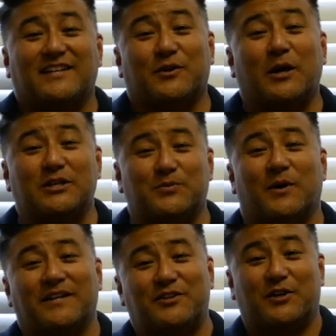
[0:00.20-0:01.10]
so I just
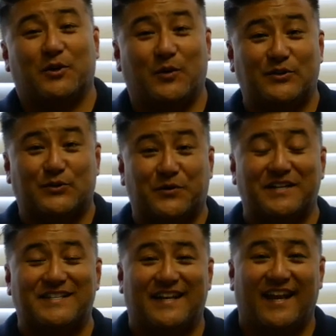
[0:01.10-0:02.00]
wanted to share a quick
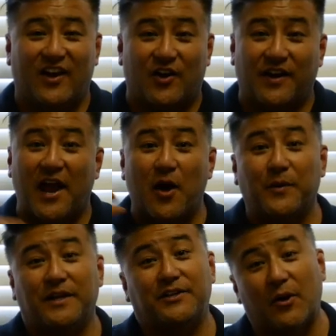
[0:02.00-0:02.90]
story today on how
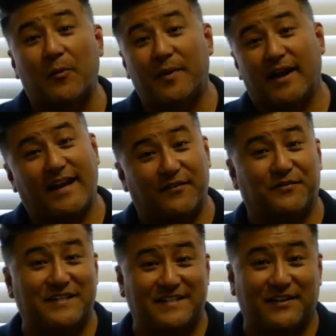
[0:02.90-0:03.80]
we don't buy
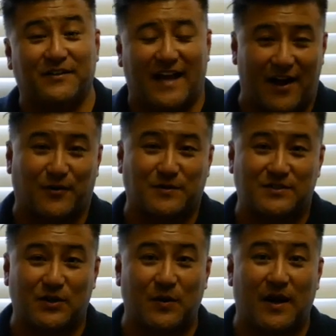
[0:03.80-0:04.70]
every single house.
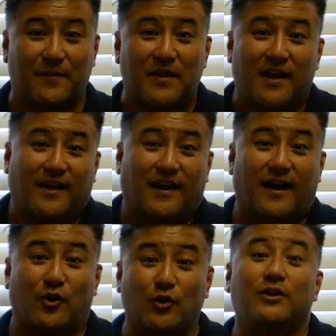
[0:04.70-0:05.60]
So
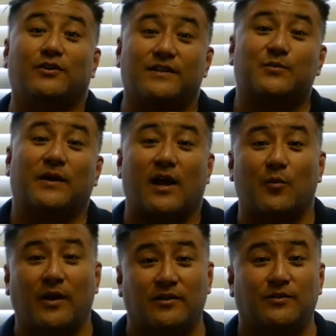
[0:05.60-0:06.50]
uh, earlier this week
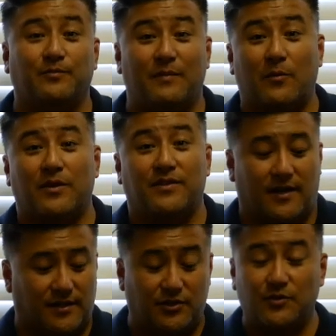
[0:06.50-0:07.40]
I went and met with
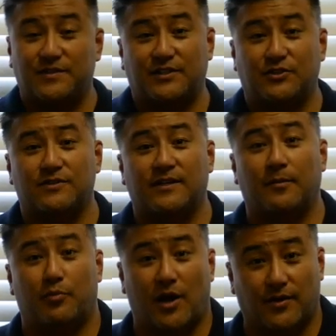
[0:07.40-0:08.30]
uh, two sisters and
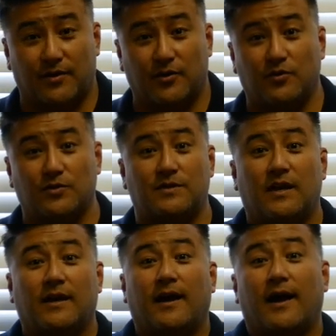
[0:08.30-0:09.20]
a brother whose
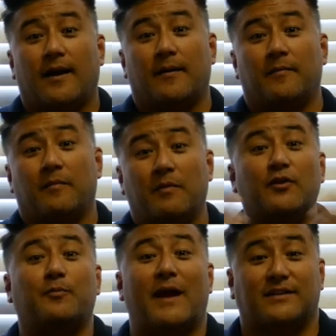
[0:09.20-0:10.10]
um,
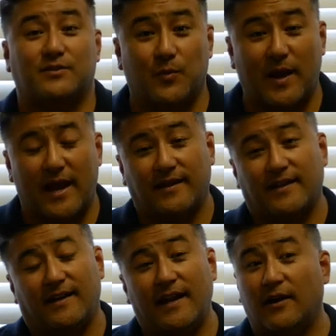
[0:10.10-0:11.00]
mother passed away and
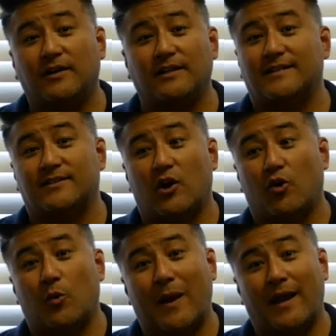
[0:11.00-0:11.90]
they inherited this
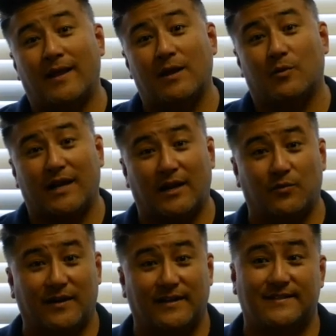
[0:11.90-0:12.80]
home and they were getting
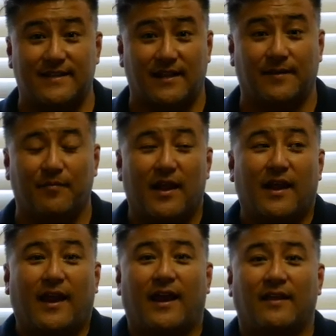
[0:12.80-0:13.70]
ready to sell it.
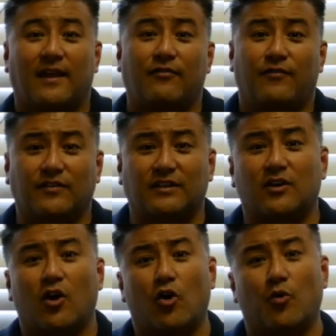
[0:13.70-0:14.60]
And they felt that
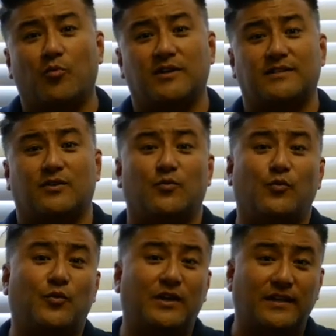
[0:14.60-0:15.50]
the home was
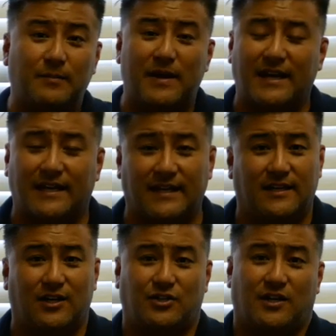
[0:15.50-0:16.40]
in really bad
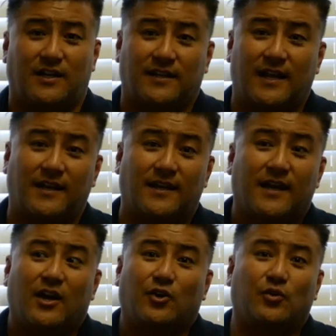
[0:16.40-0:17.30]
condition and they
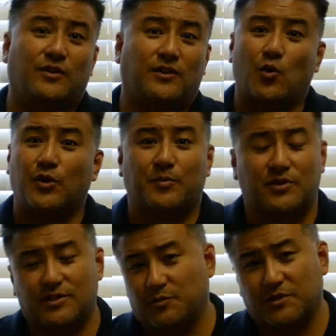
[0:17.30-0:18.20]
knew that the only
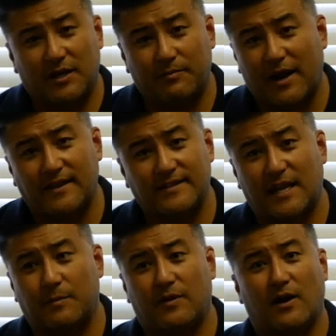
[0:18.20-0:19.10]
person who was going to buy this
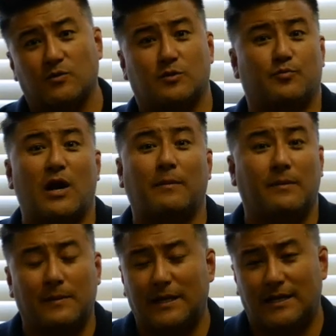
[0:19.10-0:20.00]
type of house was
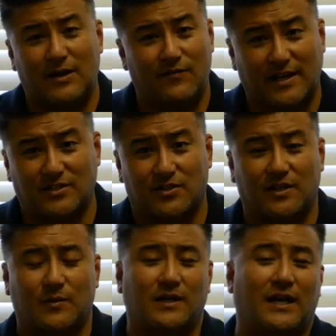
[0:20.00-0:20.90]
probably an investor.
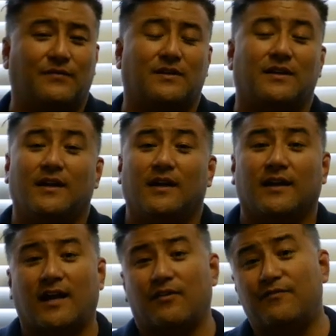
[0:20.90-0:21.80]
They were going to have to
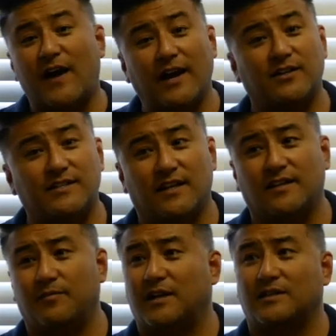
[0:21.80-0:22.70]
kind of fire sell
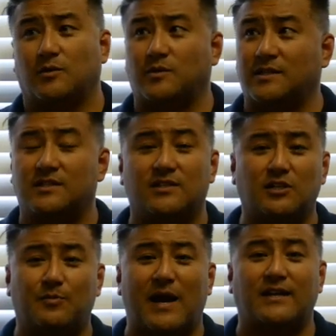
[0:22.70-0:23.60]
it because it was in
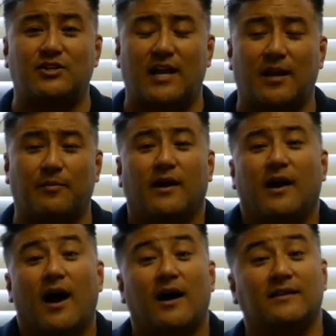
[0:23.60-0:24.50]
such bad shape
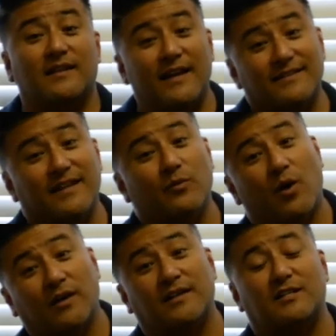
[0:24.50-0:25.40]
unless they
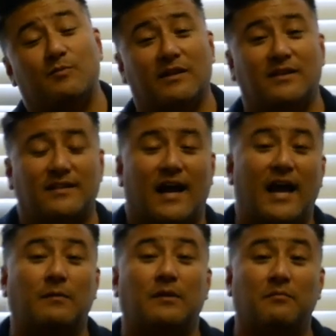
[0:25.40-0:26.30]
wanted to spend the
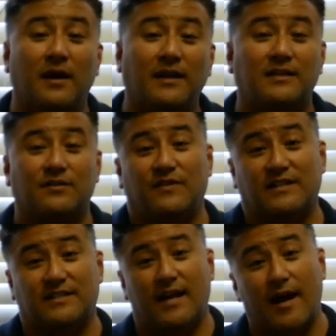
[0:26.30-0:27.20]
time and money to
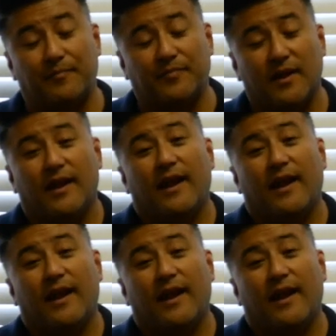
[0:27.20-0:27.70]
fix it up.